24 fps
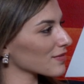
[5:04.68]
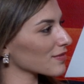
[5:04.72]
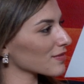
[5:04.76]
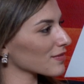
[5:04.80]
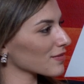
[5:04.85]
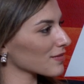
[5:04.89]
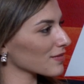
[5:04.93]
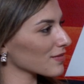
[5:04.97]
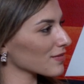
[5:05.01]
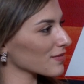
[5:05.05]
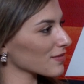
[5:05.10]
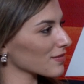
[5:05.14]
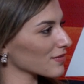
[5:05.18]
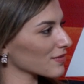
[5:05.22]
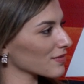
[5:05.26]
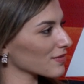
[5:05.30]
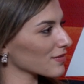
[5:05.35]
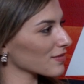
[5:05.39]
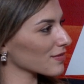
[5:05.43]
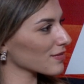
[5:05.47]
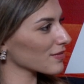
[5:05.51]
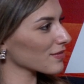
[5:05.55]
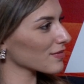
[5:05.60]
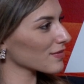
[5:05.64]

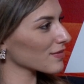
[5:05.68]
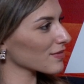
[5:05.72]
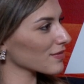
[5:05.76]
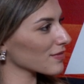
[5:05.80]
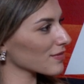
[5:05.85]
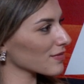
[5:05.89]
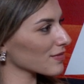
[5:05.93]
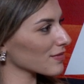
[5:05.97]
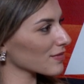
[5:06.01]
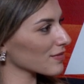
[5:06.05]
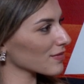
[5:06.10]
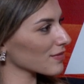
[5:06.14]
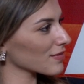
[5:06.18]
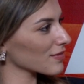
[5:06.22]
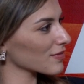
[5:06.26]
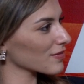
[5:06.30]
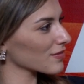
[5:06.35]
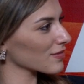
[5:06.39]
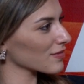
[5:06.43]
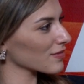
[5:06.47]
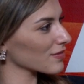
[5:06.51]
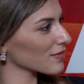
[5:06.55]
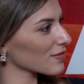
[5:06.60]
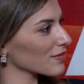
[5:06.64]

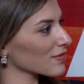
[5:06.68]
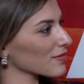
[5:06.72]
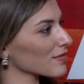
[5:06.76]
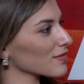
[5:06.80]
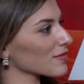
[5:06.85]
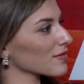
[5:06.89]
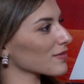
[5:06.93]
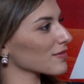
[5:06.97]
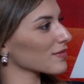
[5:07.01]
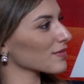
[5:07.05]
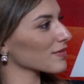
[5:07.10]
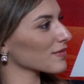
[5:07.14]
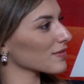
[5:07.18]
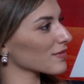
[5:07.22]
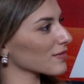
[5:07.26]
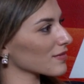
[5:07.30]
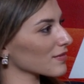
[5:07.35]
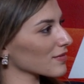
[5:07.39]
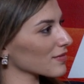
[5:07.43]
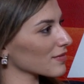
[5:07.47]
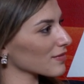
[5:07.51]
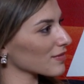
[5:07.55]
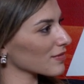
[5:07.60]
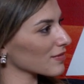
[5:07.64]

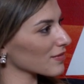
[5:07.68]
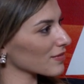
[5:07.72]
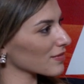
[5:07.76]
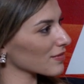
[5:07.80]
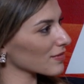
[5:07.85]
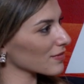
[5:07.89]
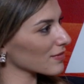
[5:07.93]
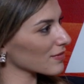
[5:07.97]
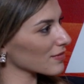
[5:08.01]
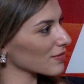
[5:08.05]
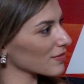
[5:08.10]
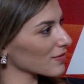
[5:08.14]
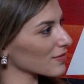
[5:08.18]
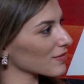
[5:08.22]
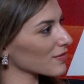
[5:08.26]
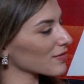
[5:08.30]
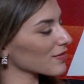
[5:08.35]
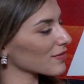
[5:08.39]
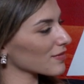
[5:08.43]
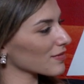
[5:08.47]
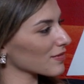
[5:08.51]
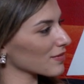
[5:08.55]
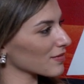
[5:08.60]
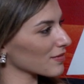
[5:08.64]

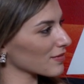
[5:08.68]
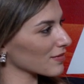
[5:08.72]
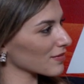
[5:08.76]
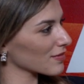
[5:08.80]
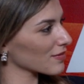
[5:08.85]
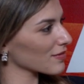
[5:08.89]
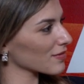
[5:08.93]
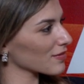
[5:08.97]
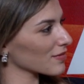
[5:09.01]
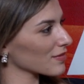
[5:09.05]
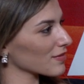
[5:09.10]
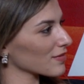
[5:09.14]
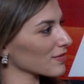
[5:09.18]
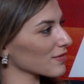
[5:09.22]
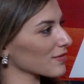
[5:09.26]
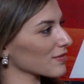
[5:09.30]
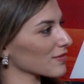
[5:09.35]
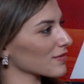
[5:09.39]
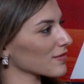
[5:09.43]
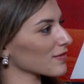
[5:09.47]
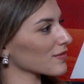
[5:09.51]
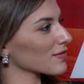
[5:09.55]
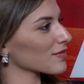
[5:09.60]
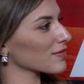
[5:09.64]

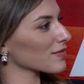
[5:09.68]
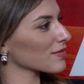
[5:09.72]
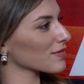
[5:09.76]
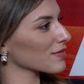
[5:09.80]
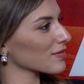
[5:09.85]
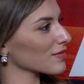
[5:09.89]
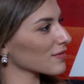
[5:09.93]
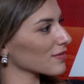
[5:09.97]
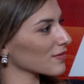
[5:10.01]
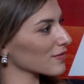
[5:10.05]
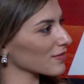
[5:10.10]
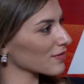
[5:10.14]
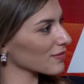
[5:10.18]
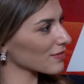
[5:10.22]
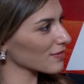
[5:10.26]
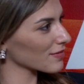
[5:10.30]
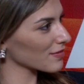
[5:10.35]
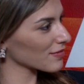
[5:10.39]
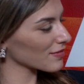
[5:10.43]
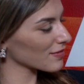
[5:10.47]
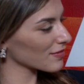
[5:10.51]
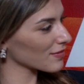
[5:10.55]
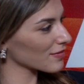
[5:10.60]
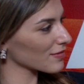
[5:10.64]

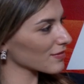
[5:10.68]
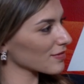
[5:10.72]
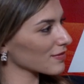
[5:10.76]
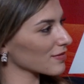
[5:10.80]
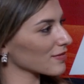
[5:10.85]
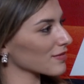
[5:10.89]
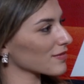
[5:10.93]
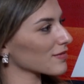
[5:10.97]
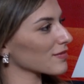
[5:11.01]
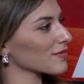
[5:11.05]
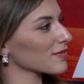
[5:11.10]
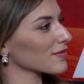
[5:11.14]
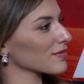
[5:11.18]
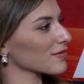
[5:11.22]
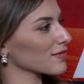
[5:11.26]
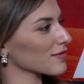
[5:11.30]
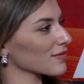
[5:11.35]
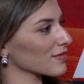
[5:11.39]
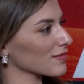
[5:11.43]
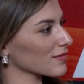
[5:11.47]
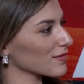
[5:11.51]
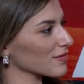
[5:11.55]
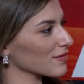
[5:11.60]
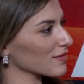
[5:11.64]

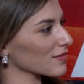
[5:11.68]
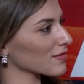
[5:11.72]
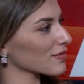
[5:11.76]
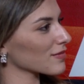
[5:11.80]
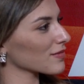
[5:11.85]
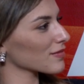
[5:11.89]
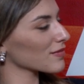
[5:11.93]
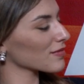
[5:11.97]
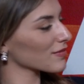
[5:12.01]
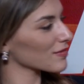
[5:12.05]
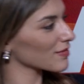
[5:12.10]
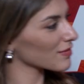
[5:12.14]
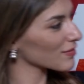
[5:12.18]
The person shown says nothing.